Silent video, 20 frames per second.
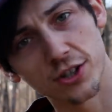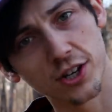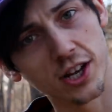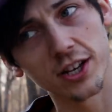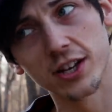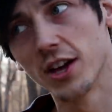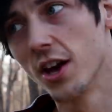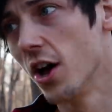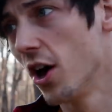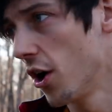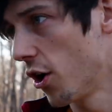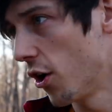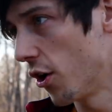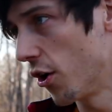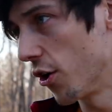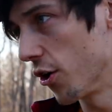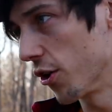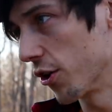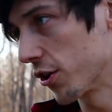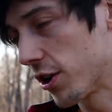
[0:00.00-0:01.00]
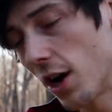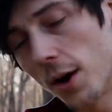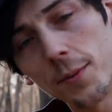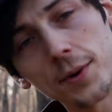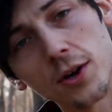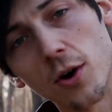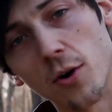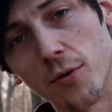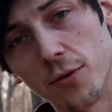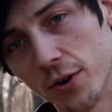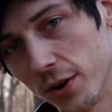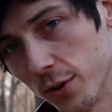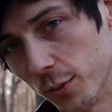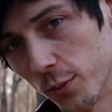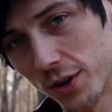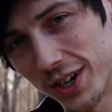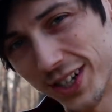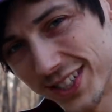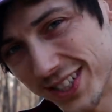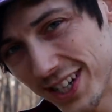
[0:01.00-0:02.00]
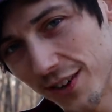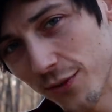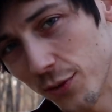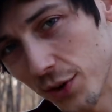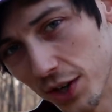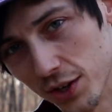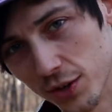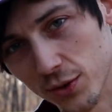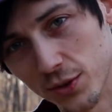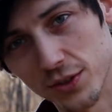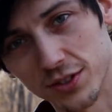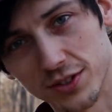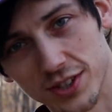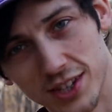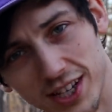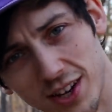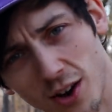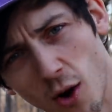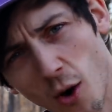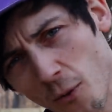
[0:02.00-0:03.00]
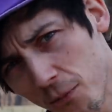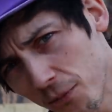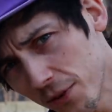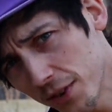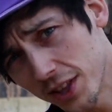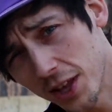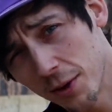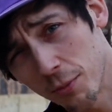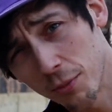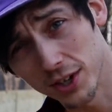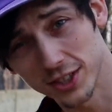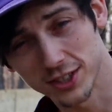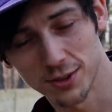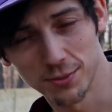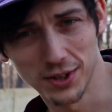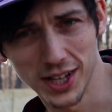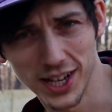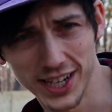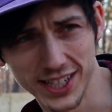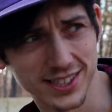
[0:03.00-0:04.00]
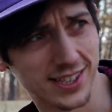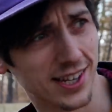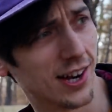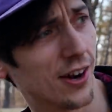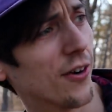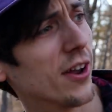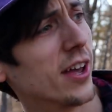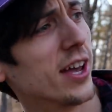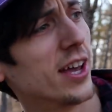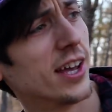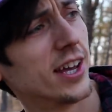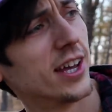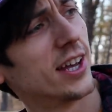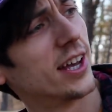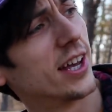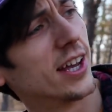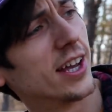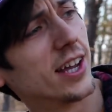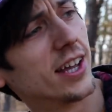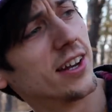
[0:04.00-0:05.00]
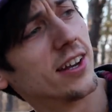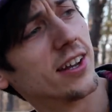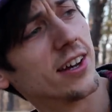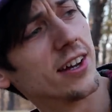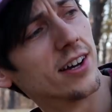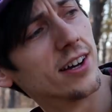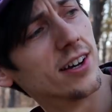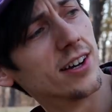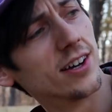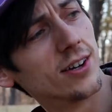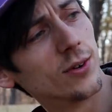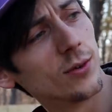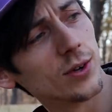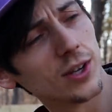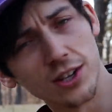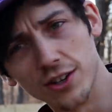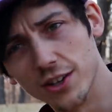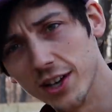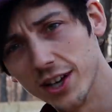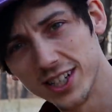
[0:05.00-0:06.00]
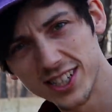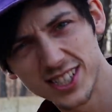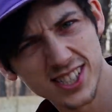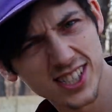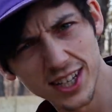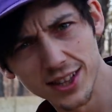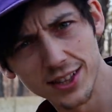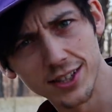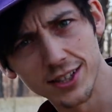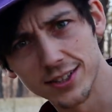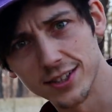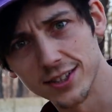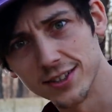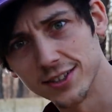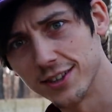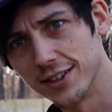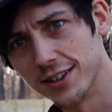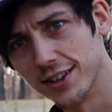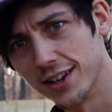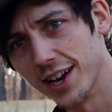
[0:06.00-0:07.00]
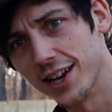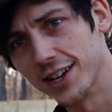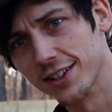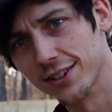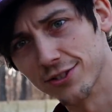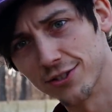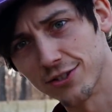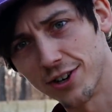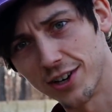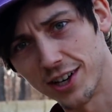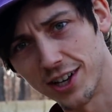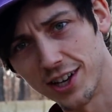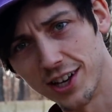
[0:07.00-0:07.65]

Shed are coming over and we're going to see if we can do this thing. Hopefully they bring some lights out and we can sin this into the night and try to